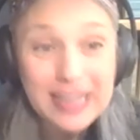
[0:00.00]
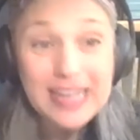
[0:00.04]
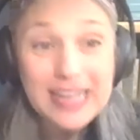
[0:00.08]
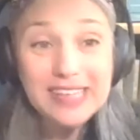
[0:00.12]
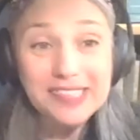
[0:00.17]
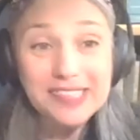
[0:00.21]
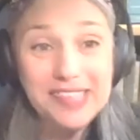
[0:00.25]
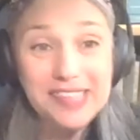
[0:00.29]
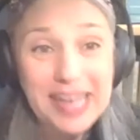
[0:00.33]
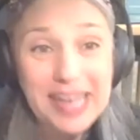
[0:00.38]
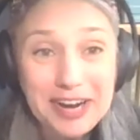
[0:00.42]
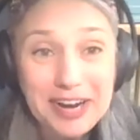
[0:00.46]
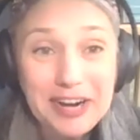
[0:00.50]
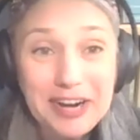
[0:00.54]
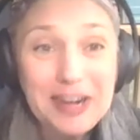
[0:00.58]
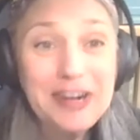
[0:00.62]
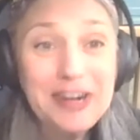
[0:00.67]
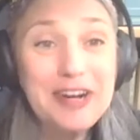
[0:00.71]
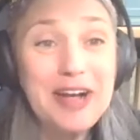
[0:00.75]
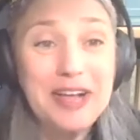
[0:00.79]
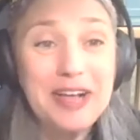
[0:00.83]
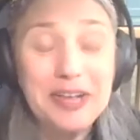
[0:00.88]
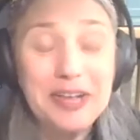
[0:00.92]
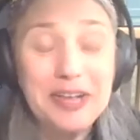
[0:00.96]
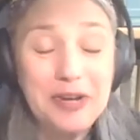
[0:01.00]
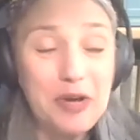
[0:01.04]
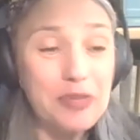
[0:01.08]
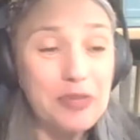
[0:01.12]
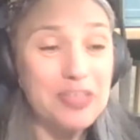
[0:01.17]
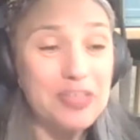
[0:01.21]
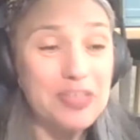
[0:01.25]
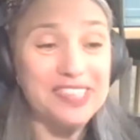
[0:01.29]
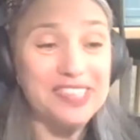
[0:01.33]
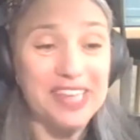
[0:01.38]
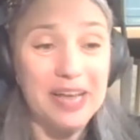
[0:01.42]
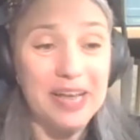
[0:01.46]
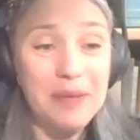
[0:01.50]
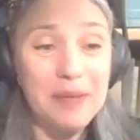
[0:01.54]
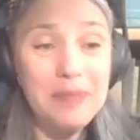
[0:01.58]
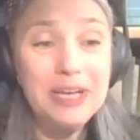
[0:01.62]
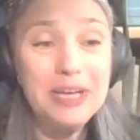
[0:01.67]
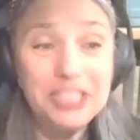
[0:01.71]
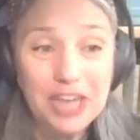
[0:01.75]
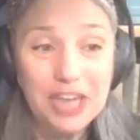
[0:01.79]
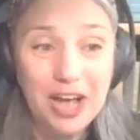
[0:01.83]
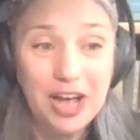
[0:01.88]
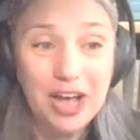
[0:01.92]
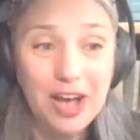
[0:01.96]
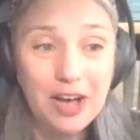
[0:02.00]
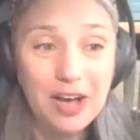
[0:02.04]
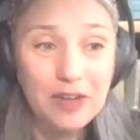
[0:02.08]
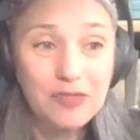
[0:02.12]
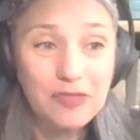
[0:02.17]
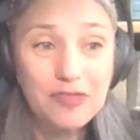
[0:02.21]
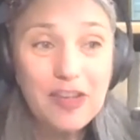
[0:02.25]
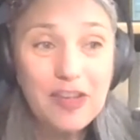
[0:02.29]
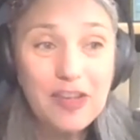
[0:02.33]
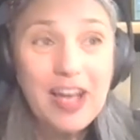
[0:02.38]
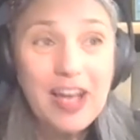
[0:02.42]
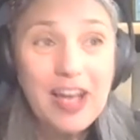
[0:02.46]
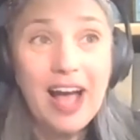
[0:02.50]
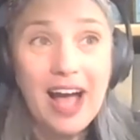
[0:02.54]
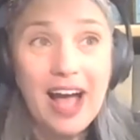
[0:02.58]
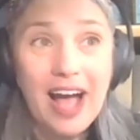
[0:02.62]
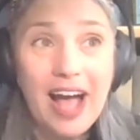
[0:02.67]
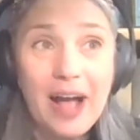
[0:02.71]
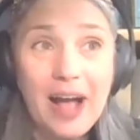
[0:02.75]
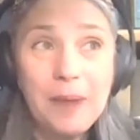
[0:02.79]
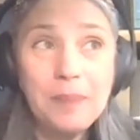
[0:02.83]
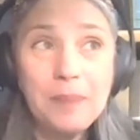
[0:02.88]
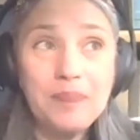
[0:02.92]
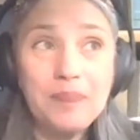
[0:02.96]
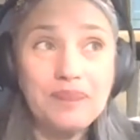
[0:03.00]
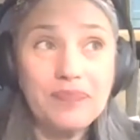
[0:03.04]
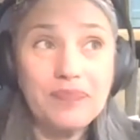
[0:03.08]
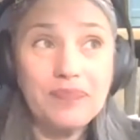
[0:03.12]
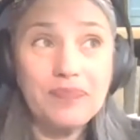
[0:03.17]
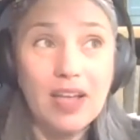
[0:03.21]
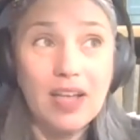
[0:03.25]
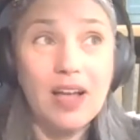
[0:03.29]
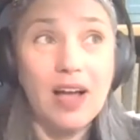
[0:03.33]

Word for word: Seder. You know, this image of um,